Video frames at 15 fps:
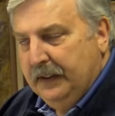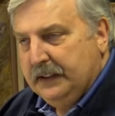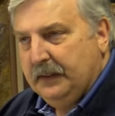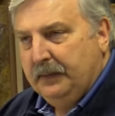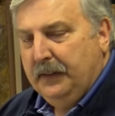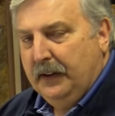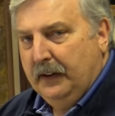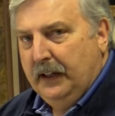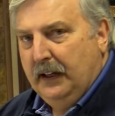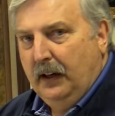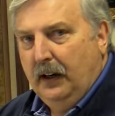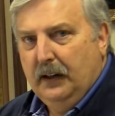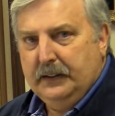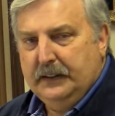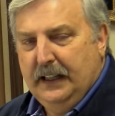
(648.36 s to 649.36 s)
it's a very
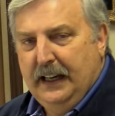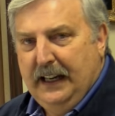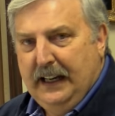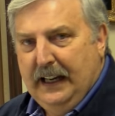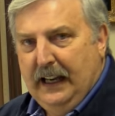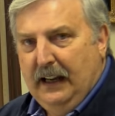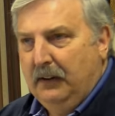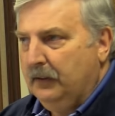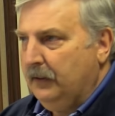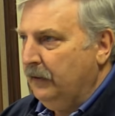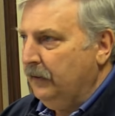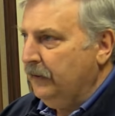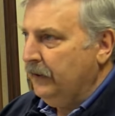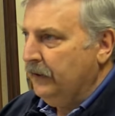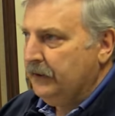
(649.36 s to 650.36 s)
hot day out
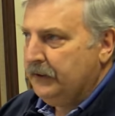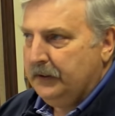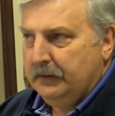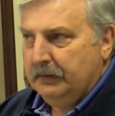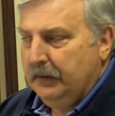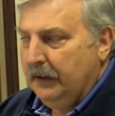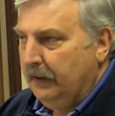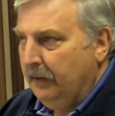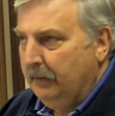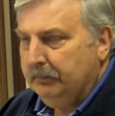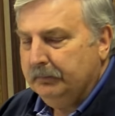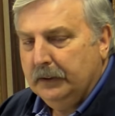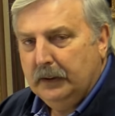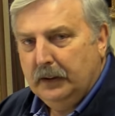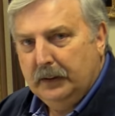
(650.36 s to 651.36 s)
or there's, you know,
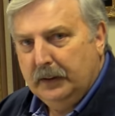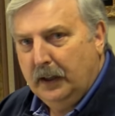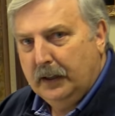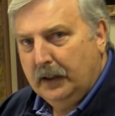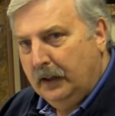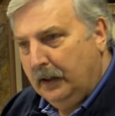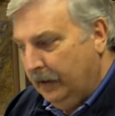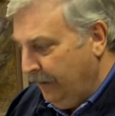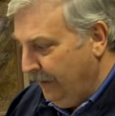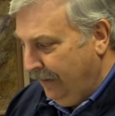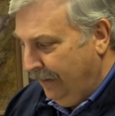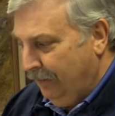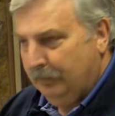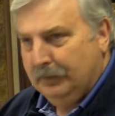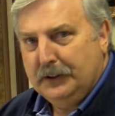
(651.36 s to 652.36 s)
a lot of hot
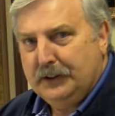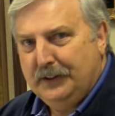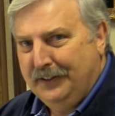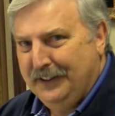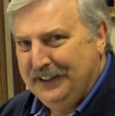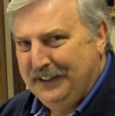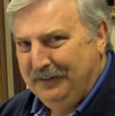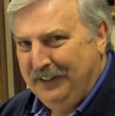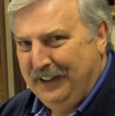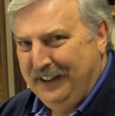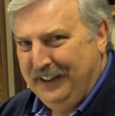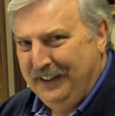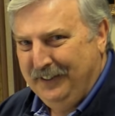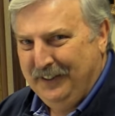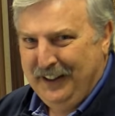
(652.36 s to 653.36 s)
air, which there isn't right
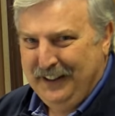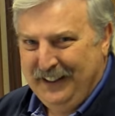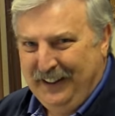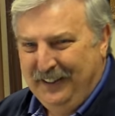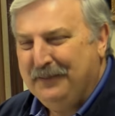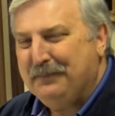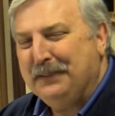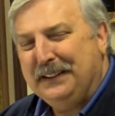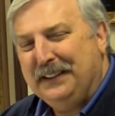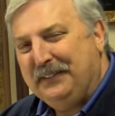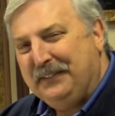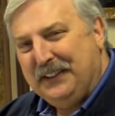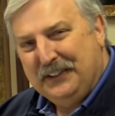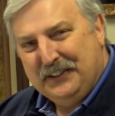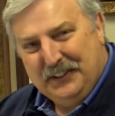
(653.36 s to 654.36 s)
here right now, but
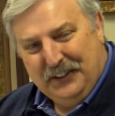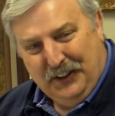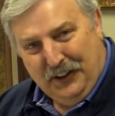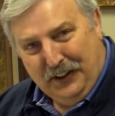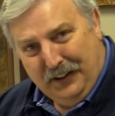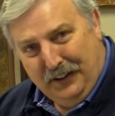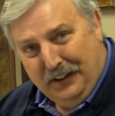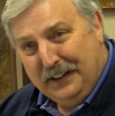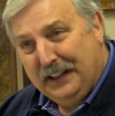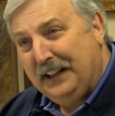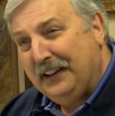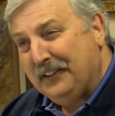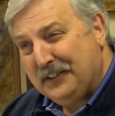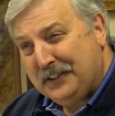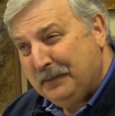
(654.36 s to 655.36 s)
if there's a lot of hot
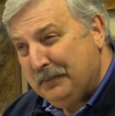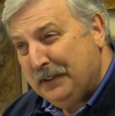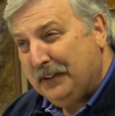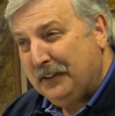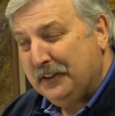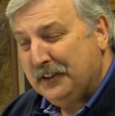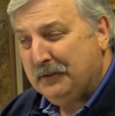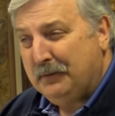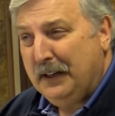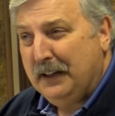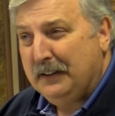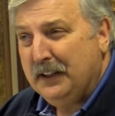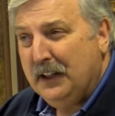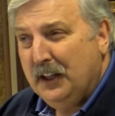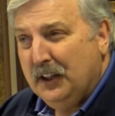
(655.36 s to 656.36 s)
air or something that's
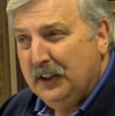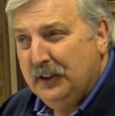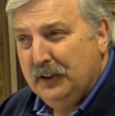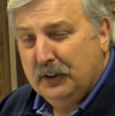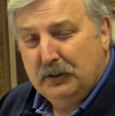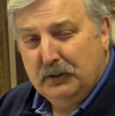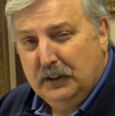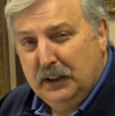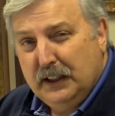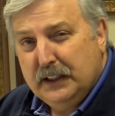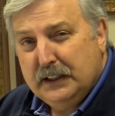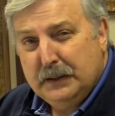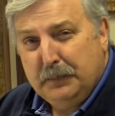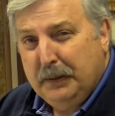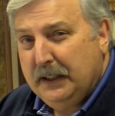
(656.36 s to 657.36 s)
around, your
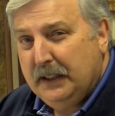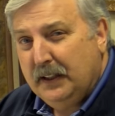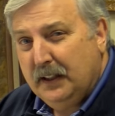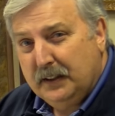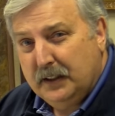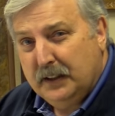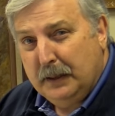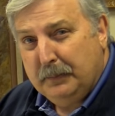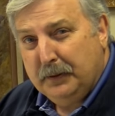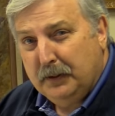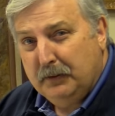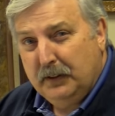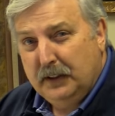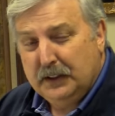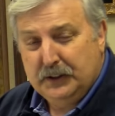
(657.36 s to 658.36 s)
acrylics, depending on the type of
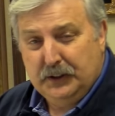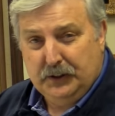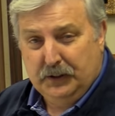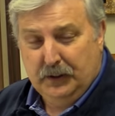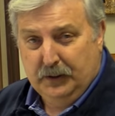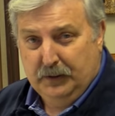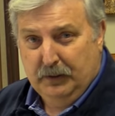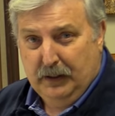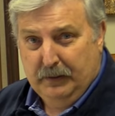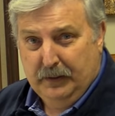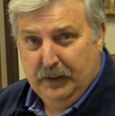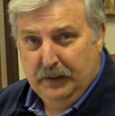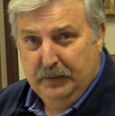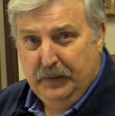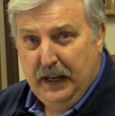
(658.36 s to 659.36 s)
acrylics, is going to dry
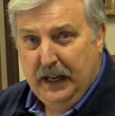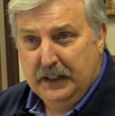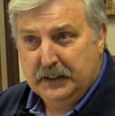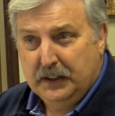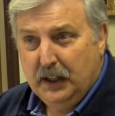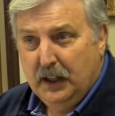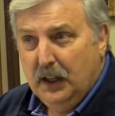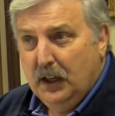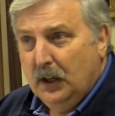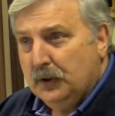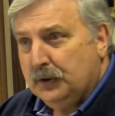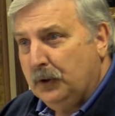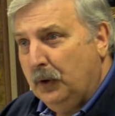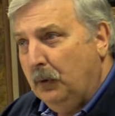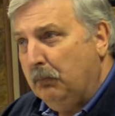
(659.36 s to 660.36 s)
very fast.
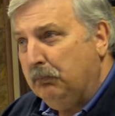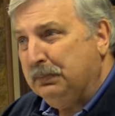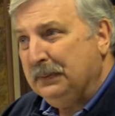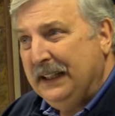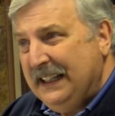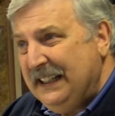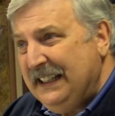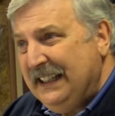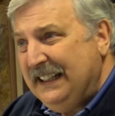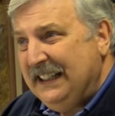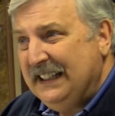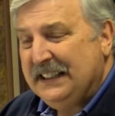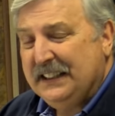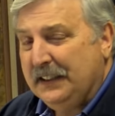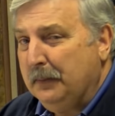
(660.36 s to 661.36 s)
So blending
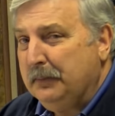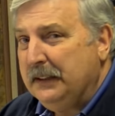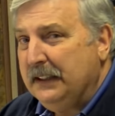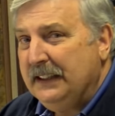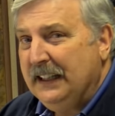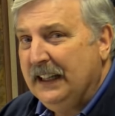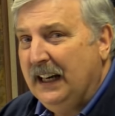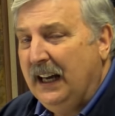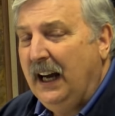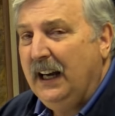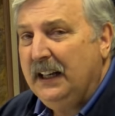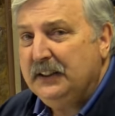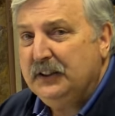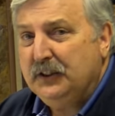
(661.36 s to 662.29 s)
is something that I